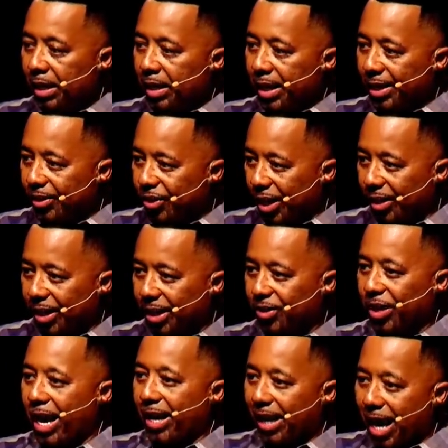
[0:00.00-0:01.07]
Then say
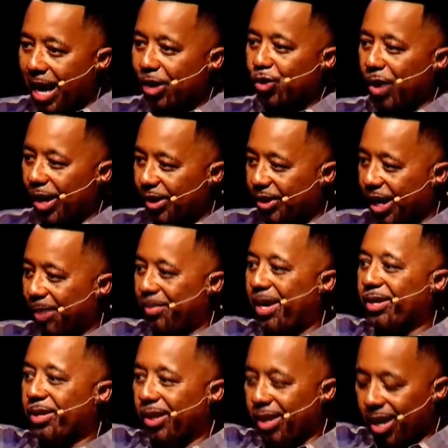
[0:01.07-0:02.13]
this, and God's trying to take
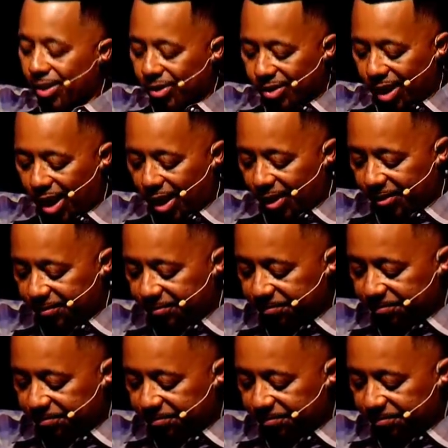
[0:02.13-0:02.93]
me to the other side.